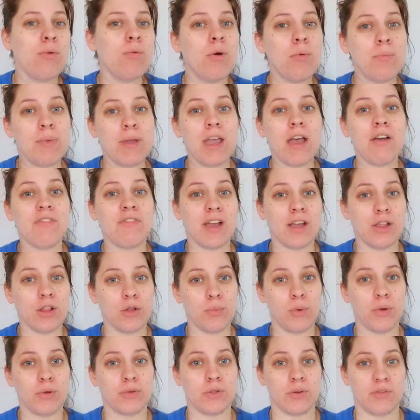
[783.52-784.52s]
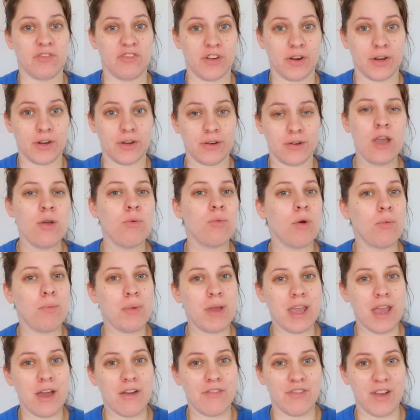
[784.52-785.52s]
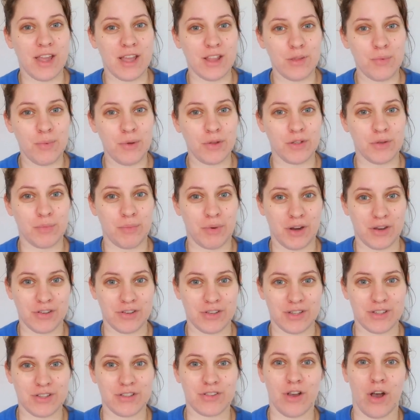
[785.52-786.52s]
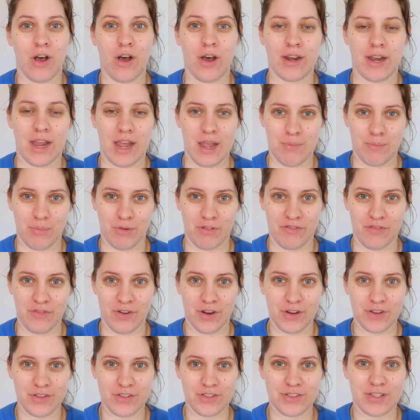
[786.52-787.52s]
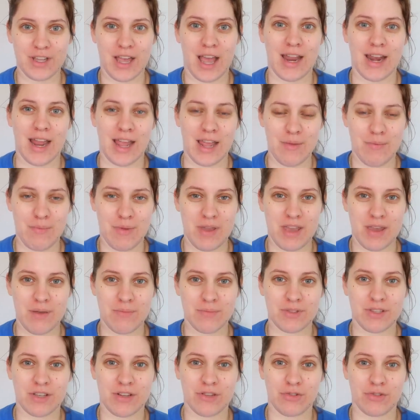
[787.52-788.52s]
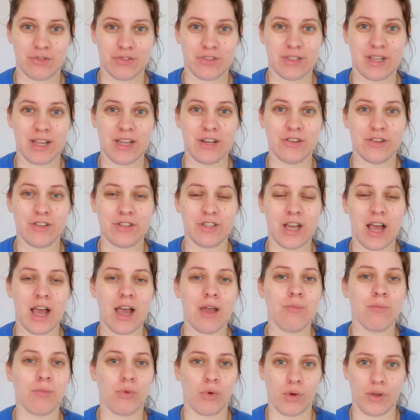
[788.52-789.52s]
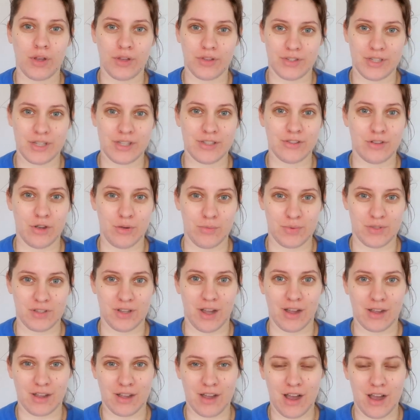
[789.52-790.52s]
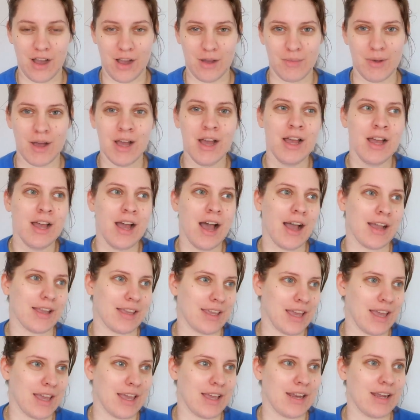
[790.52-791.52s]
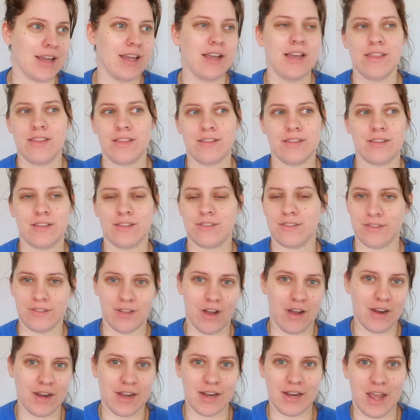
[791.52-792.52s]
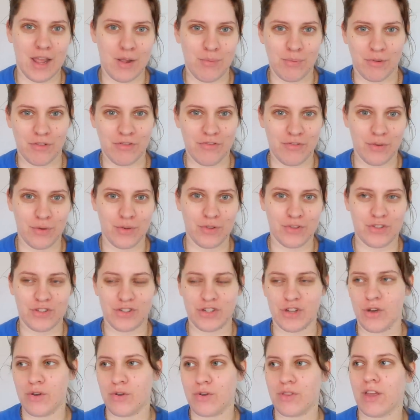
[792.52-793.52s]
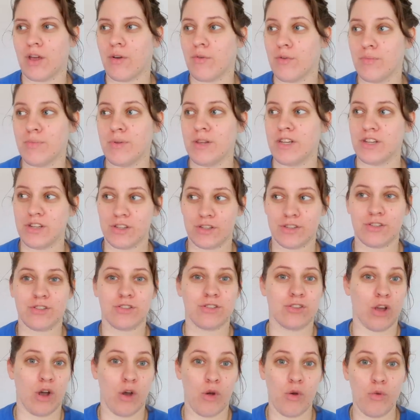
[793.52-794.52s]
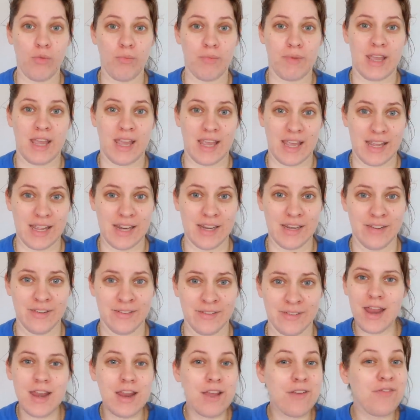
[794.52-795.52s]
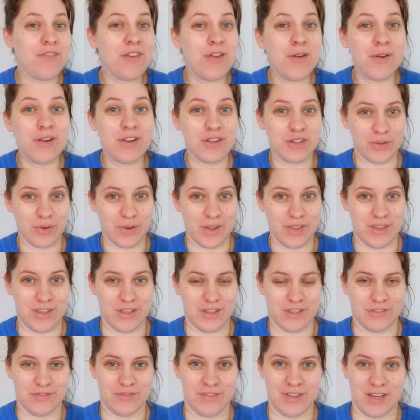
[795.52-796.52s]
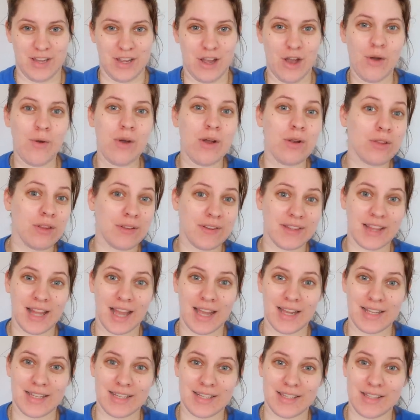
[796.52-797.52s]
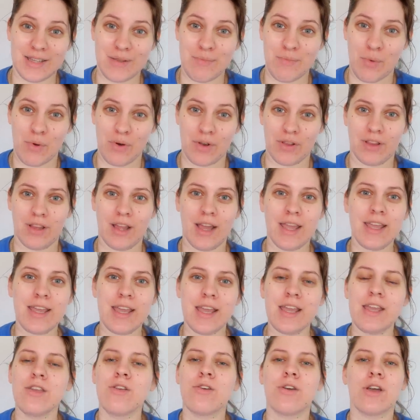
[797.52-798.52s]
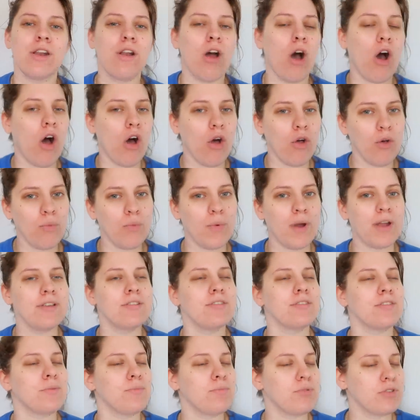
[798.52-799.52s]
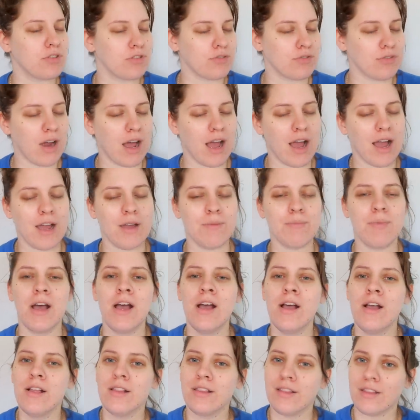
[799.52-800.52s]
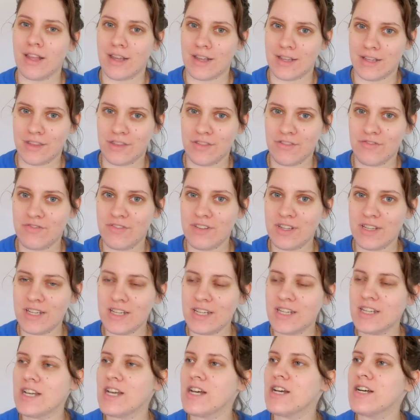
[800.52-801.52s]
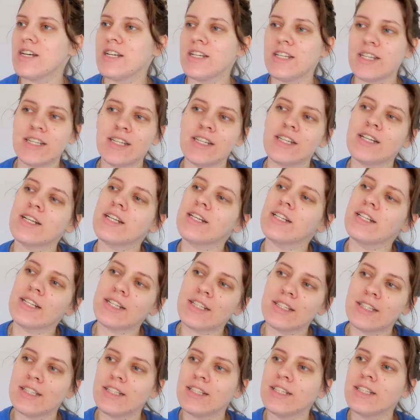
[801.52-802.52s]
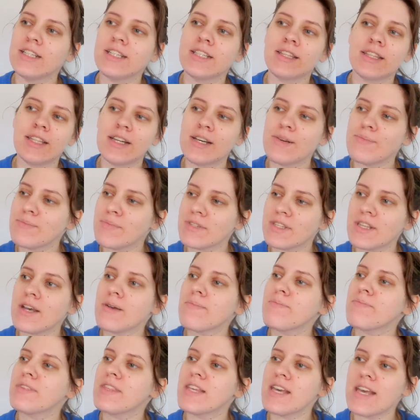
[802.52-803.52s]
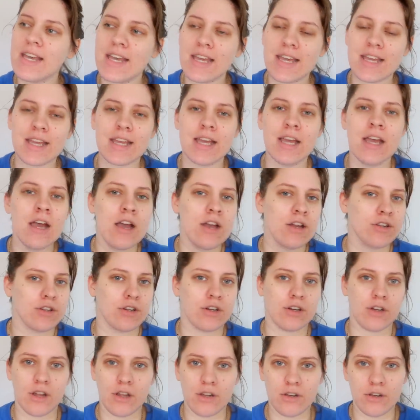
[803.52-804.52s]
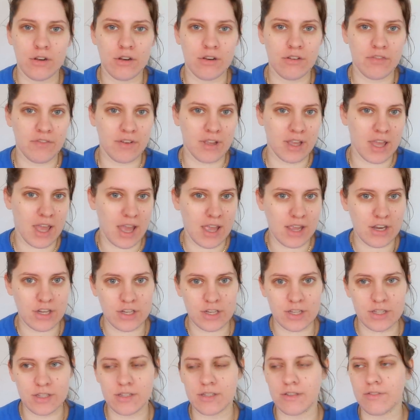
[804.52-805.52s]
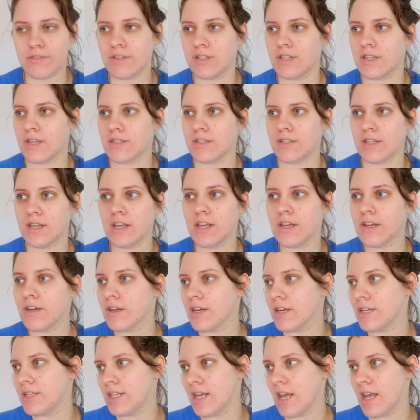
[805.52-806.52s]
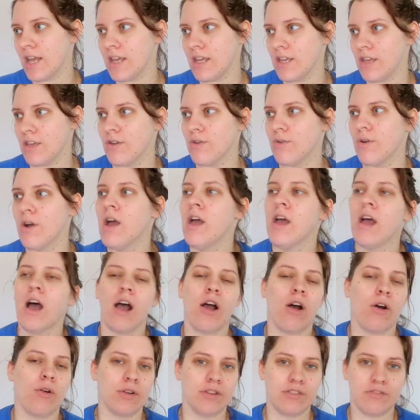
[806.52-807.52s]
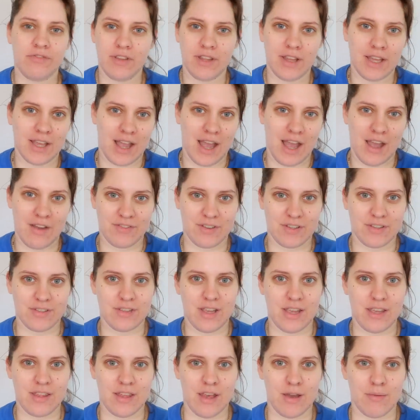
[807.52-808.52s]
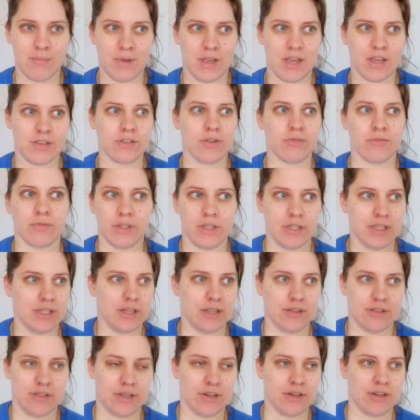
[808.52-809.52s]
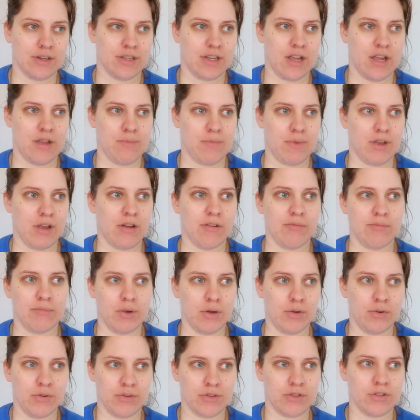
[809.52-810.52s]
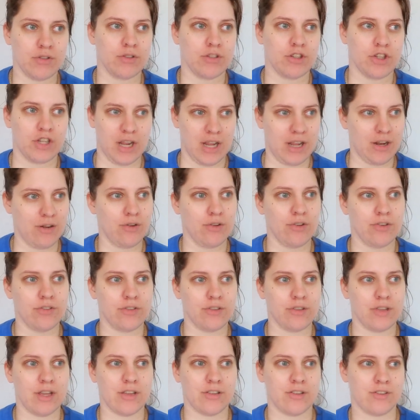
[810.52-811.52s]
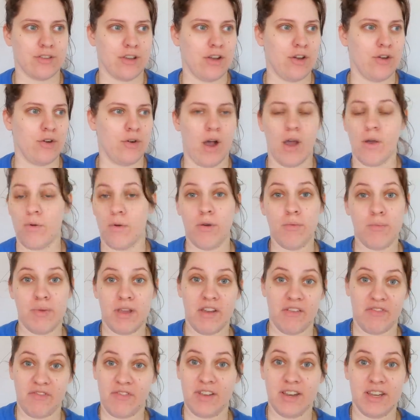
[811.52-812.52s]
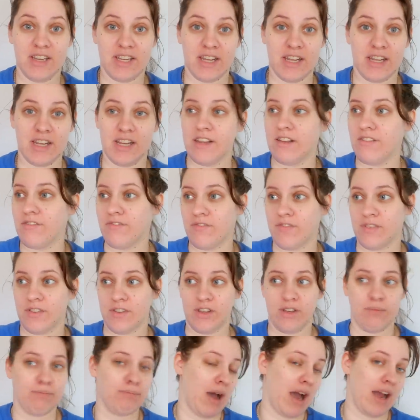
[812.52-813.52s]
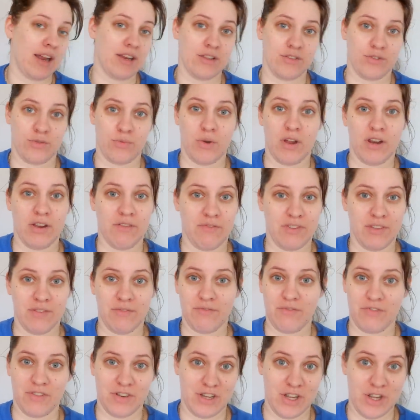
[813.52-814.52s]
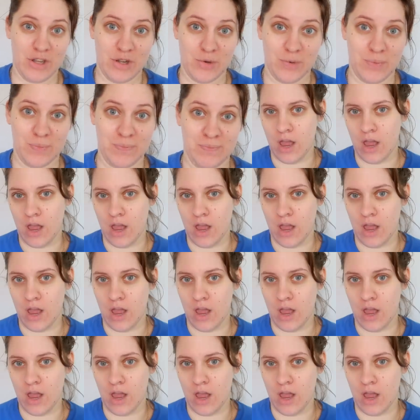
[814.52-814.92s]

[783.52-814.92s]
It will be available to purchase on April 1st at 8 p.m. Central Standard Time, royaltysoaps.com. Again, this is not an April Fool's joke. That would be just so mean. And if you enjoyed this video and would like to see more like it, you can always subscribe, like the video, you know, click the little thumbs up thing, turn on notifications if it doesn't irritate you. I always feel like I have to say that because it really does irritate me on most channels, so I won't be offended if mine is one of them for you.